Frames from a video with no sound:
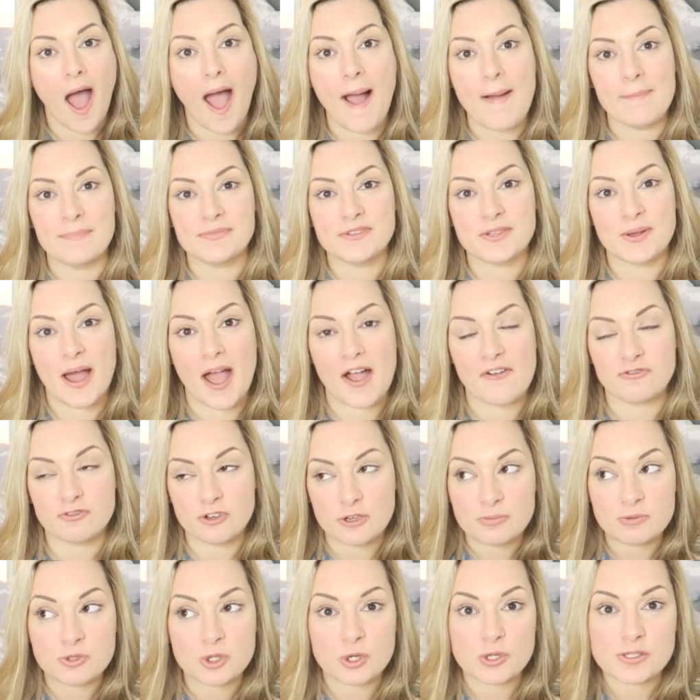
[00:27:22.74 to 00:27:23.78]
Um, so I have
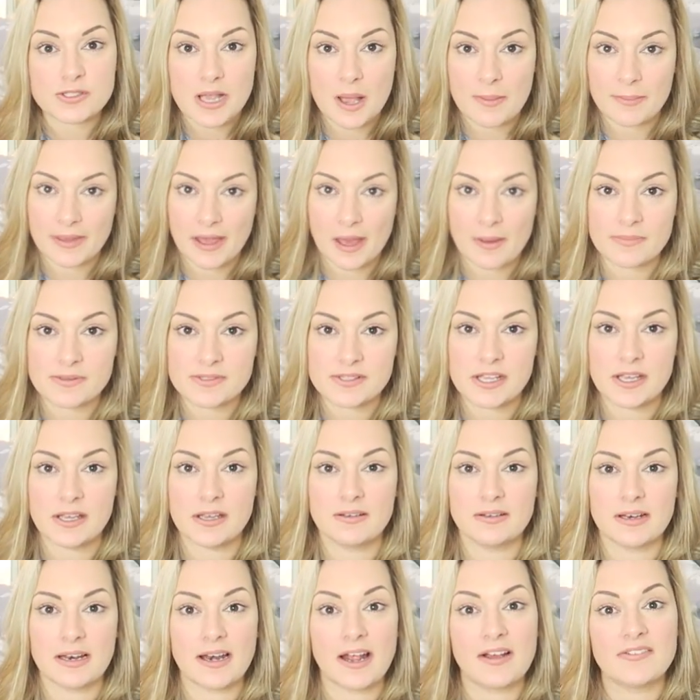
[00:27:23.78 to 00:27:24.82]
room tours coming up
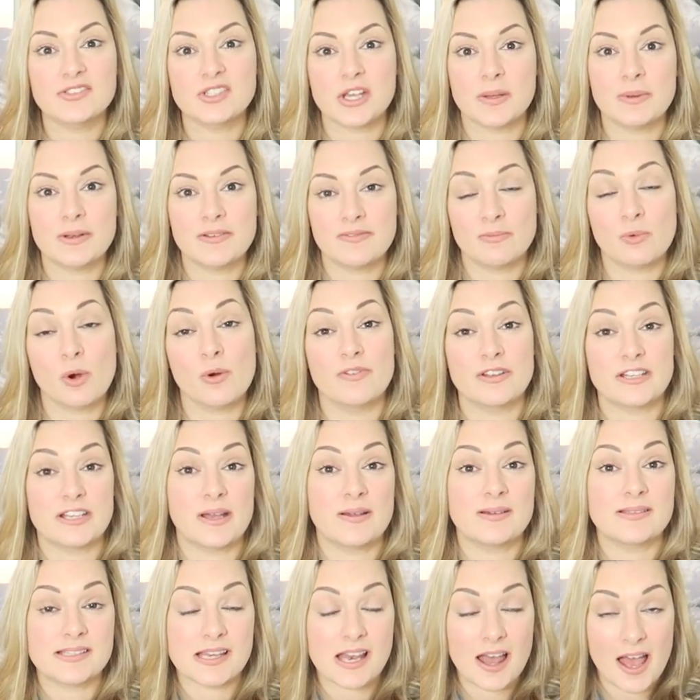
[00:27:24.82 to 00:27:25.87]
soon and have so many more
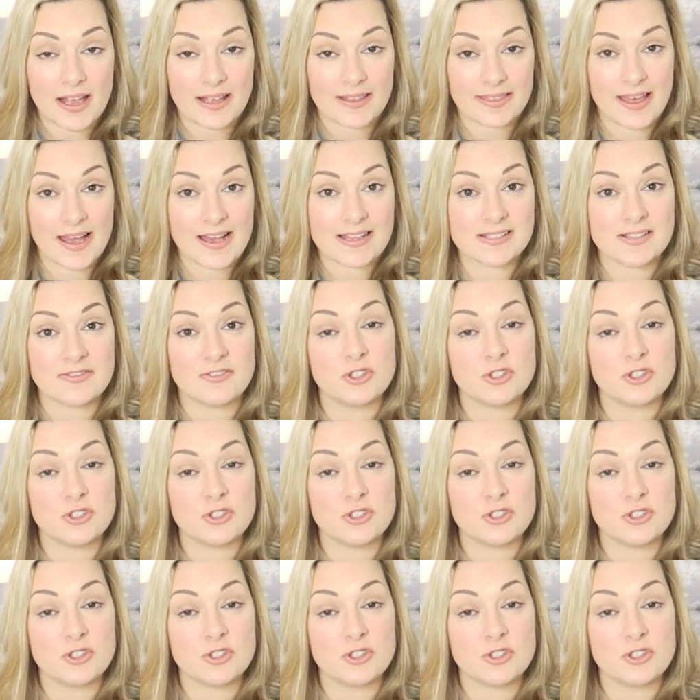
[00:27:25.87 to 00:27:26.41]
videos like that.